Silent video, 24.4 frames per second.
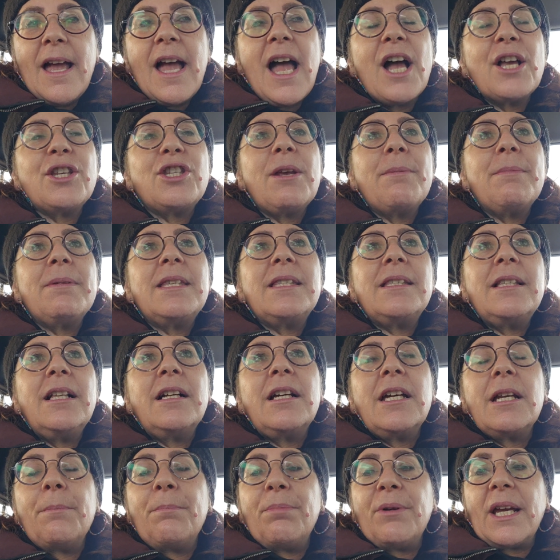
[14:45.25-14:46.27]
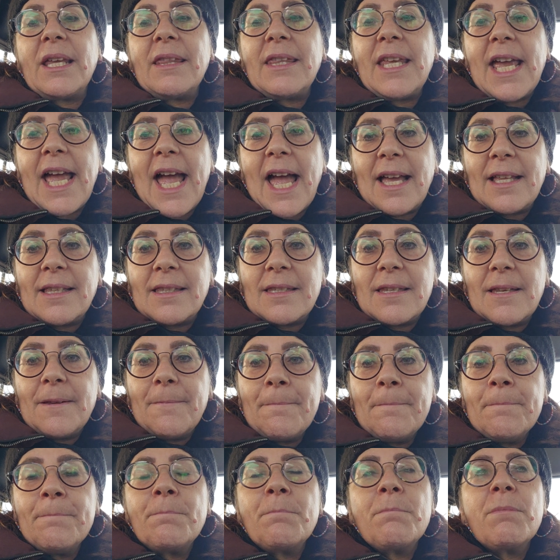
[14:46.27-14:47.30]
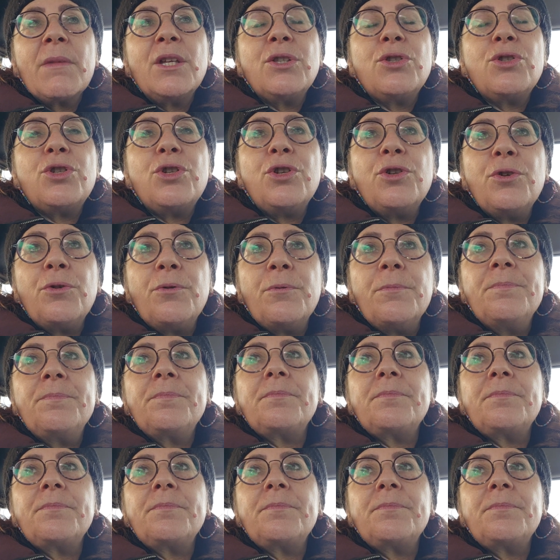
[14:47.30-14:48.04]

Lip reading: Hashem is still going to bring the end to